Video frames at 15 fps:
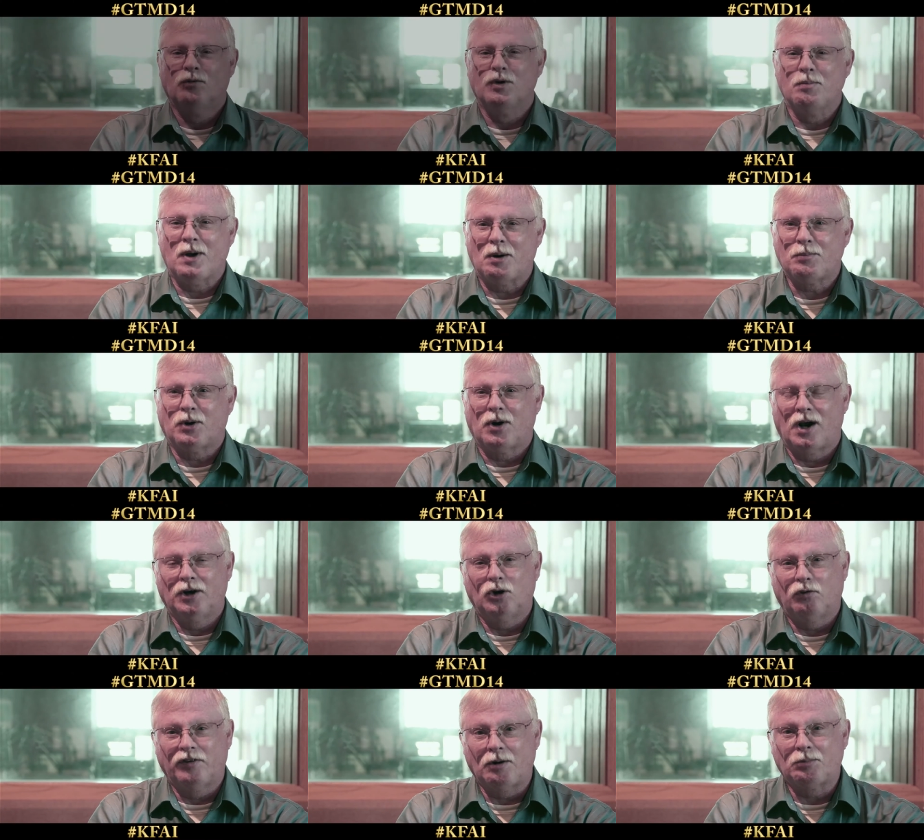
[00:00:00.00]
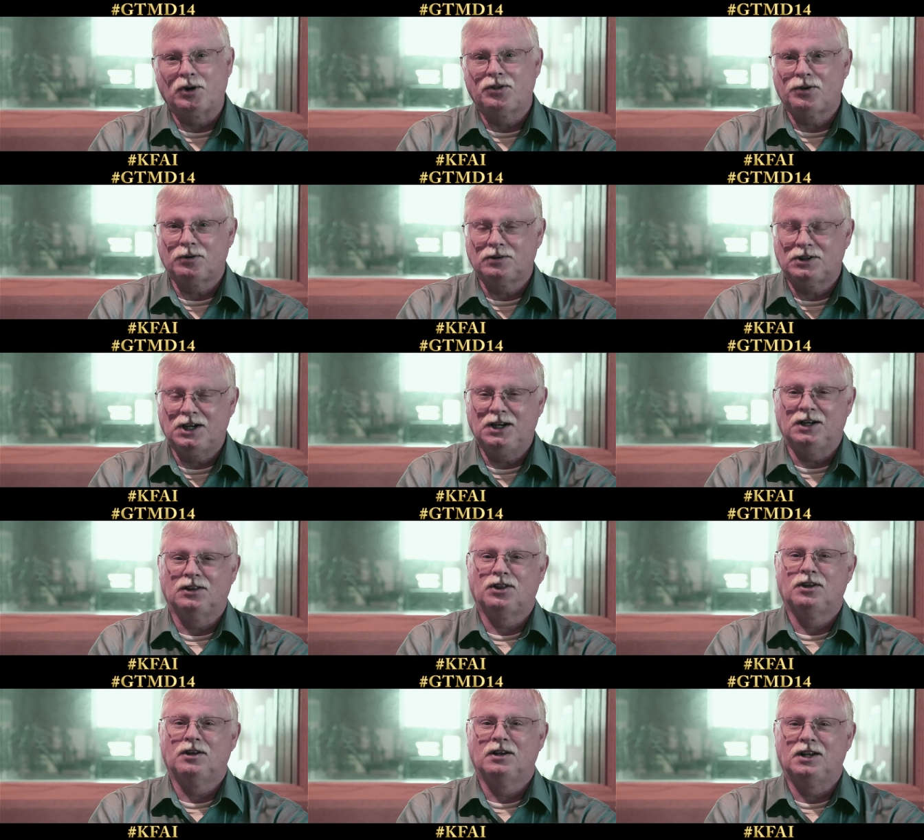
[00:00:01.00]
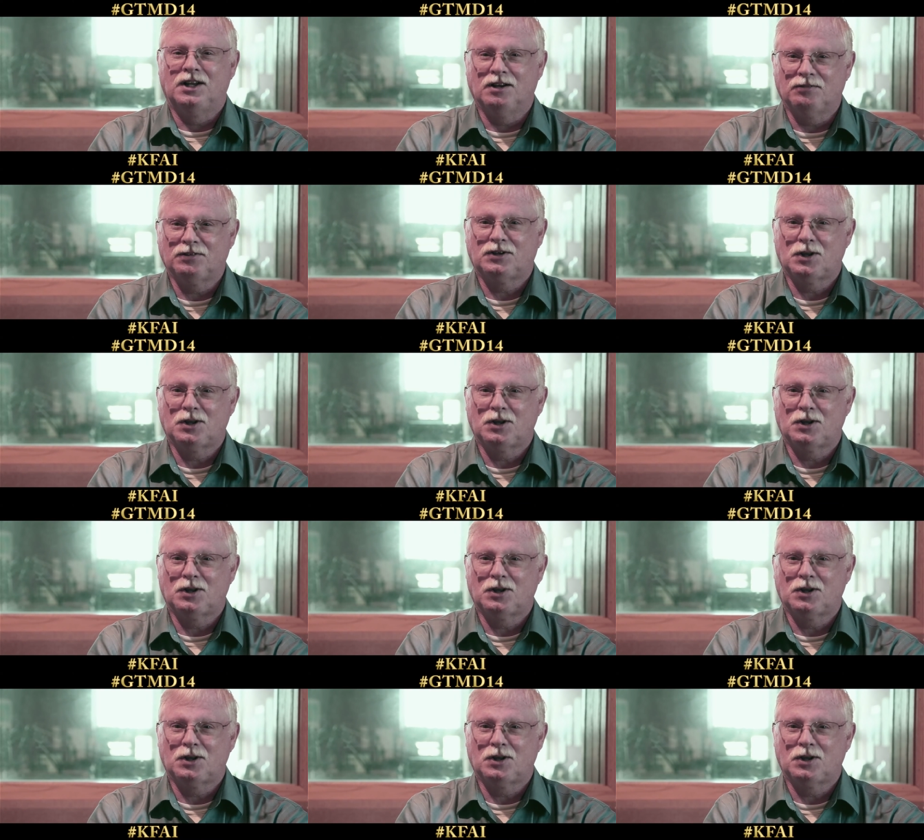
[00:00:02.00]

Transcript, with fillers: Remember, on November 13th, give